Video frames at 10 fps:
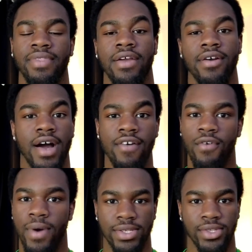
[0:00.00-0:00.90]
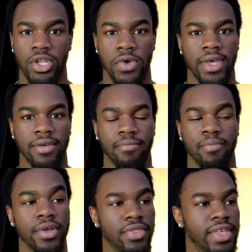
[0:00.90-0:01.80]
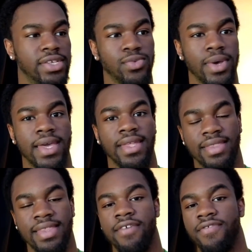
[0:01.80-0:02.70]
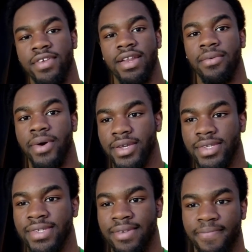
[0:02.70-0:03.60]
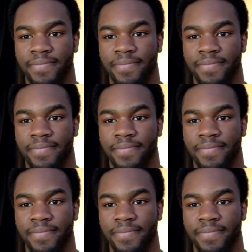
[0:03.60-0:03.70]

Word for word: there are other ways to do it, but this way definitely works.